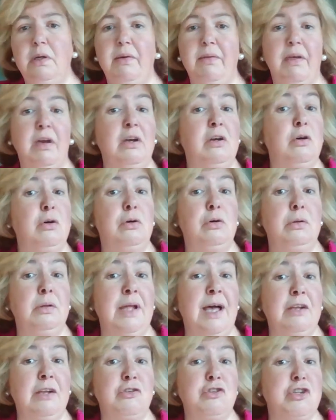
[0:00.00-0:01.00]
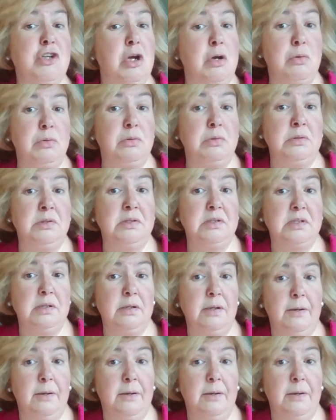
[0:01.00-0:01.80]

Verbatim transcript: and call that Jones.